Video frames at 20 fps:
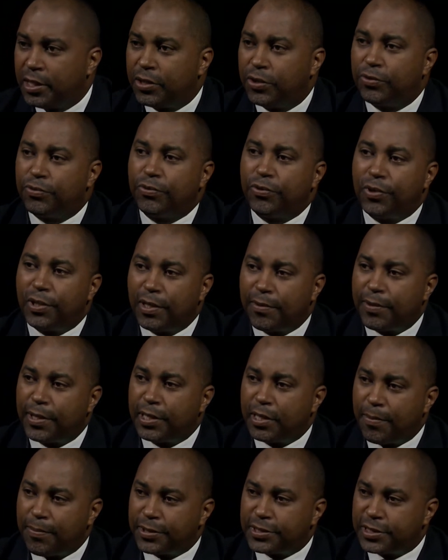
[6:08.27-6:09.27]
The role of an
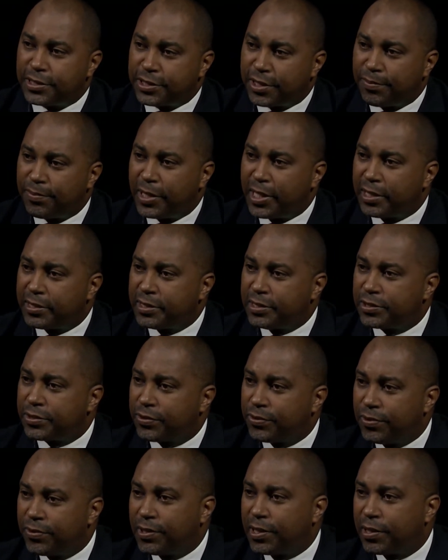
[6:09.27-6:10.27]
opposition party is to
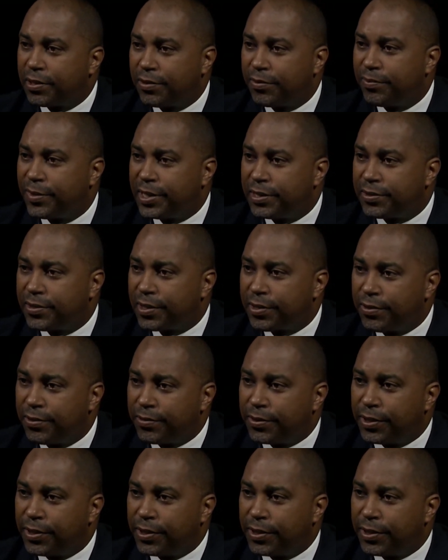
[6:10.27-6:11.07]
hold a government to account.